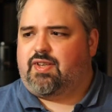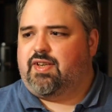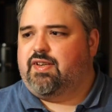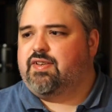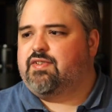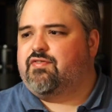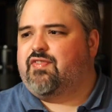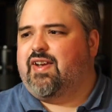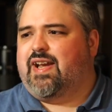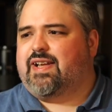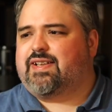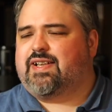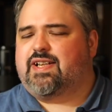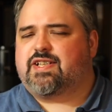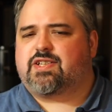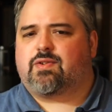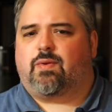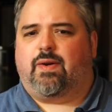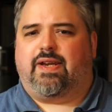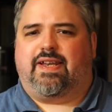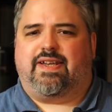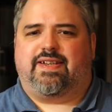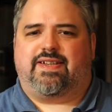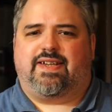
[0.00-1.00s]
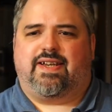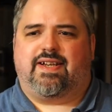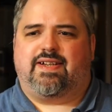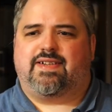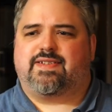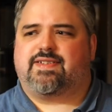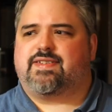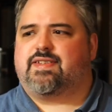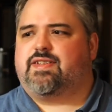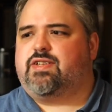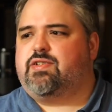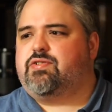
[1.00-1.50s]
In fact, that's quite
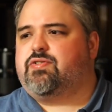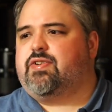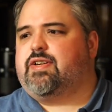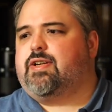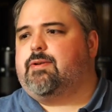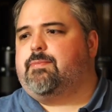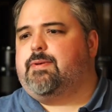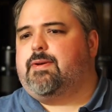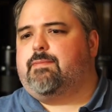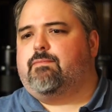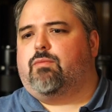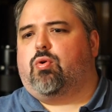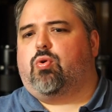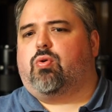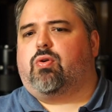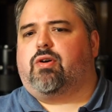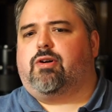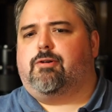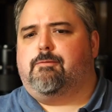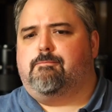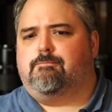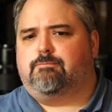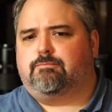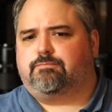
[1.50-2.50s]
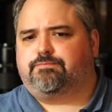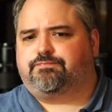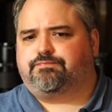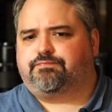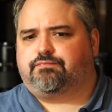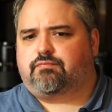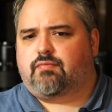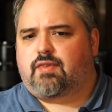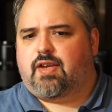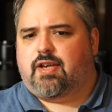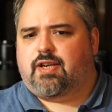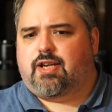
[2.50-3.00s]
intense. You drink a bit more,
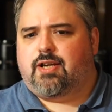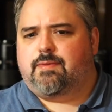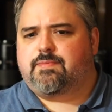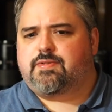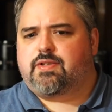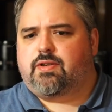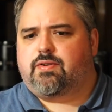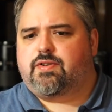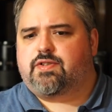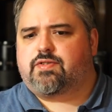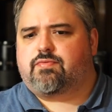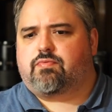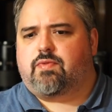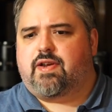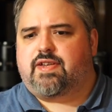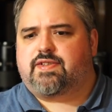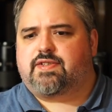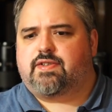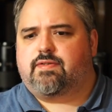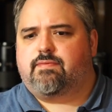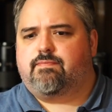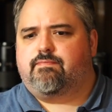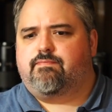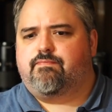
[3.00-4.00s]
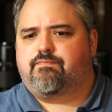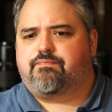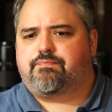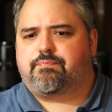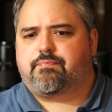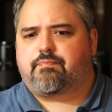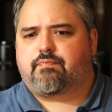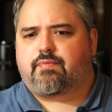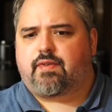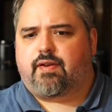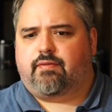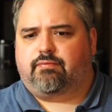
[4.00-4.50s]
it comes out as resin,
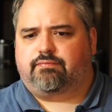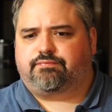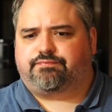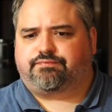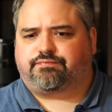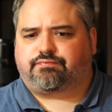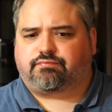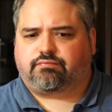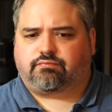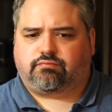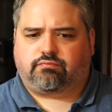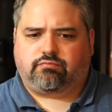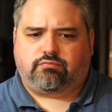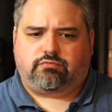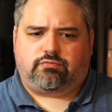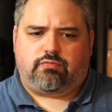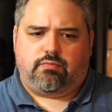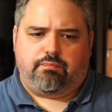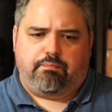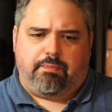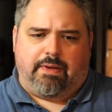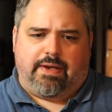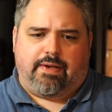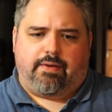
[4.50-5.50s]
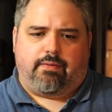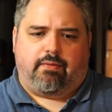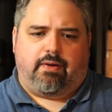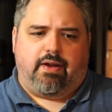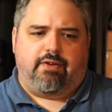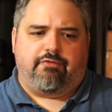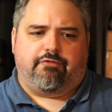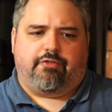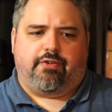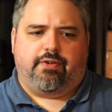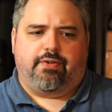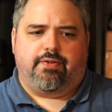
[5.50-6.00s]
pink
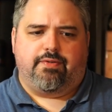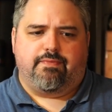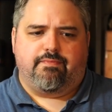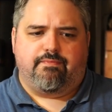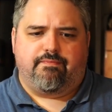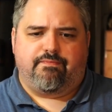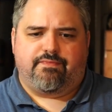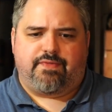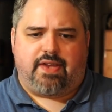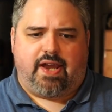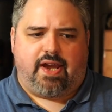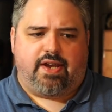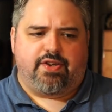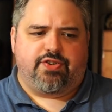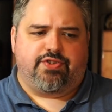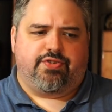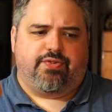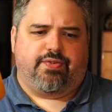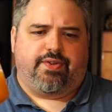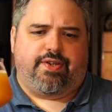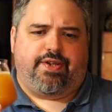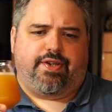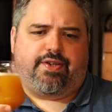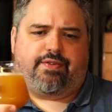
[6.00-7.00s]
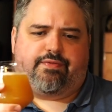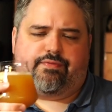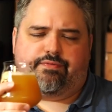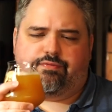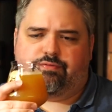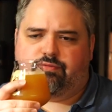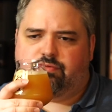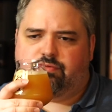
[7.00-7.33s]
grapefruit, tangerine,